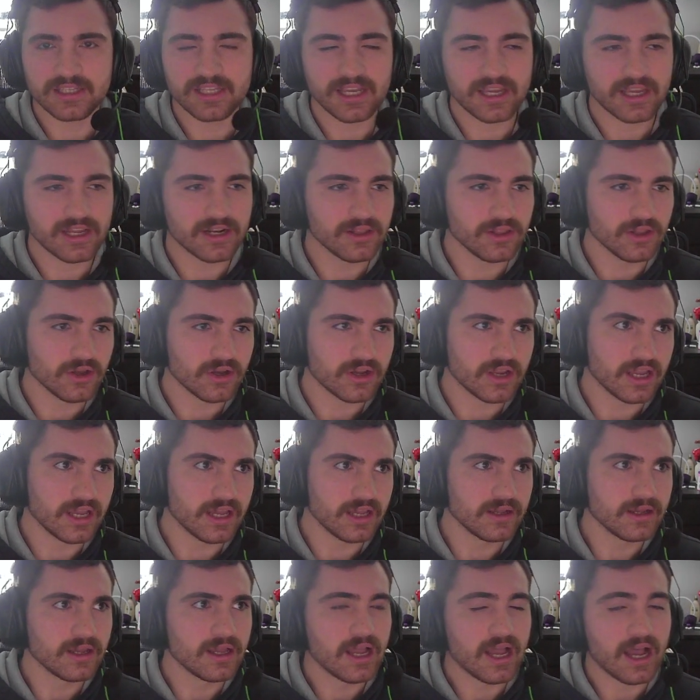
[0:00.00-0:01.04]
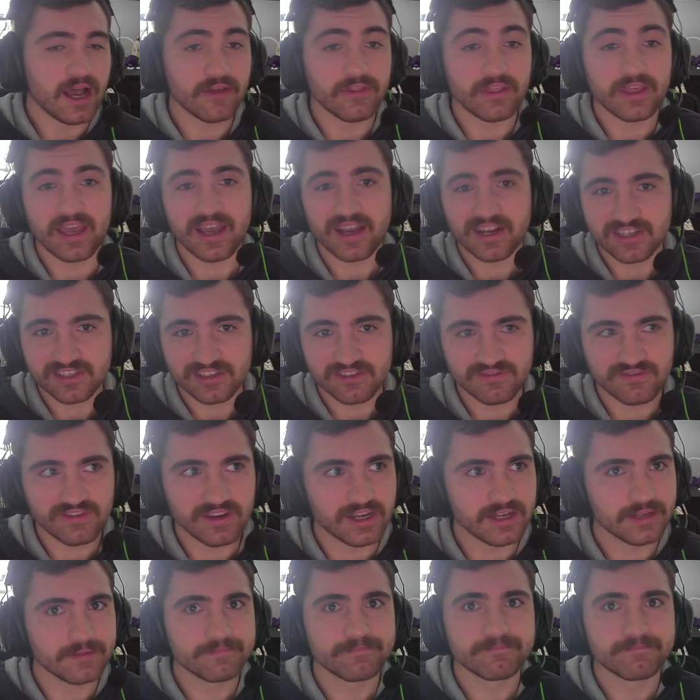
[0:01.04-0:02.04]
taking a look at how they actually fight.